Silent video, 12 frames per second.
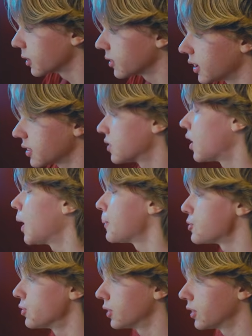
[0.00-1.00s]
There's lots of
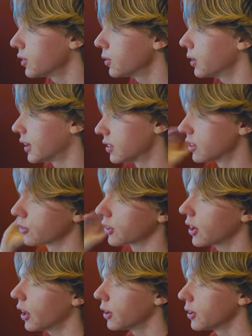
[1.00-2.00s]
options you can do, lots of
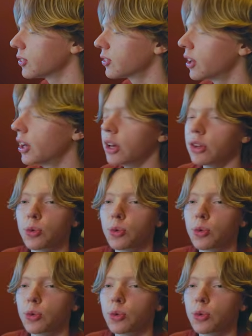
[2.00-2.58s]
different colors.